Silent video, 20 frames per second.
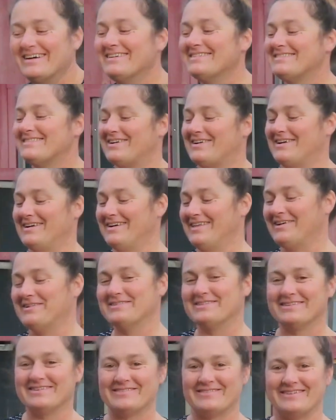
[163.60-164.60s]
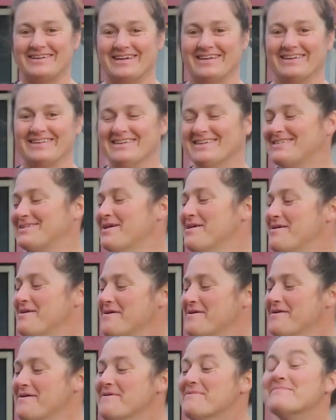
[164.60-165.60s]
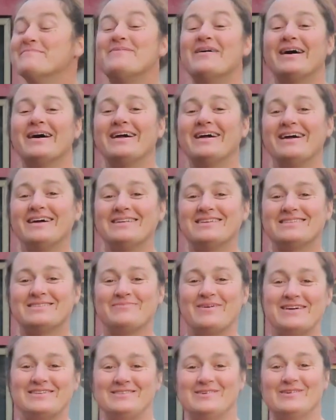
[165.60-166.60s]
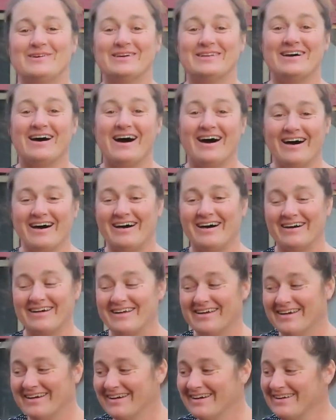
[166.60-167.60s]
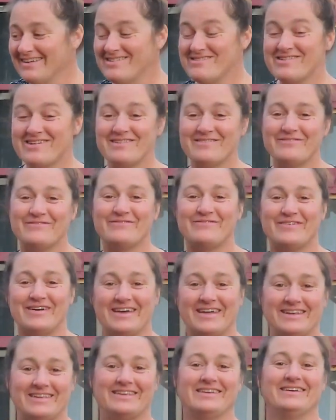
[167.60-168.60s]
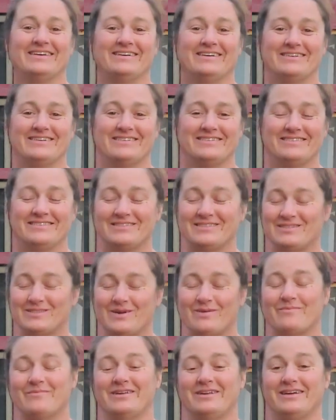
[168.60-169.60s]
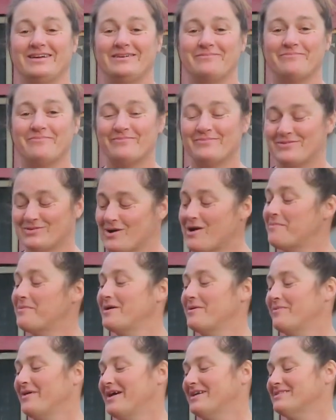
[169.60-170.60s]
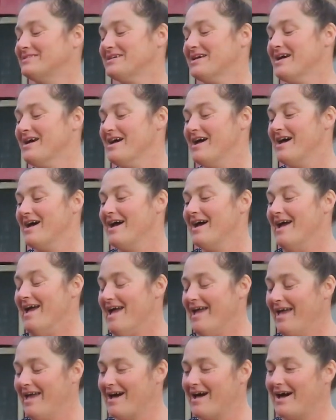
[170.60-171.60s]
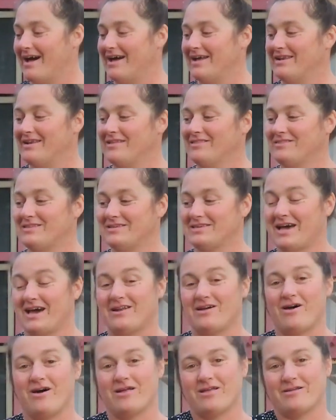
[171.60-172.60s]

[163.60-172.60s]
Sorry, that was a little ridiculous. But in a space you can hug, you can fit so many strawberry plants. And this had